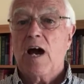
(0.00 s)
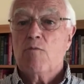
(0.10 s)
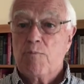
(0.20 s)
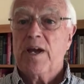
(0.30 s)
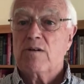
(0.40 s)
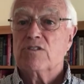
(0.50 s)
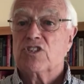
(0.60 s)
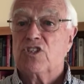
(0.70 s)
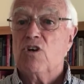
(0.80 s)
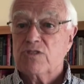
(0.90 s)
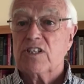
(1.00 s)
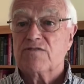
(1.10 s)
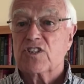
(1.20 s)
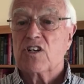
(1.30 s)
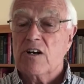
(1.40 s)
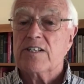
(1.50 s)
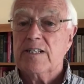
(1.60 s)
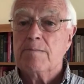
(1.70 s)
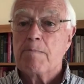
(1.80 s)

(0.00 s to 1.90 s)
How big was Joseph's God?